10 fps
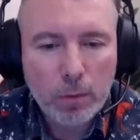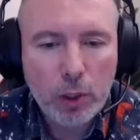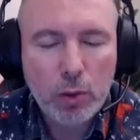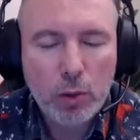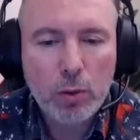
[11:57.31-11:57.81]
we
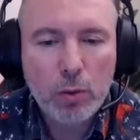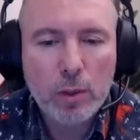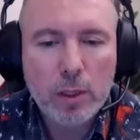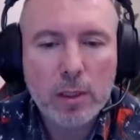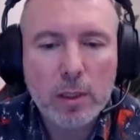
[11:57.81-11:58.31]
should
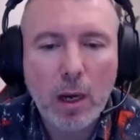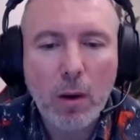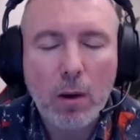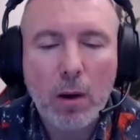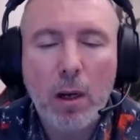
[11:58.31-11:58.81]
do is
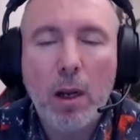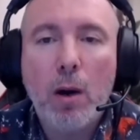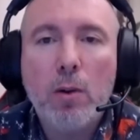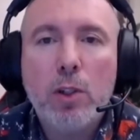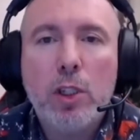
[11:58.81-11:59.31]
now
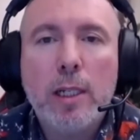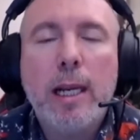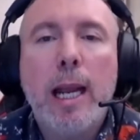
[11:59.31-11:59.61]
launch the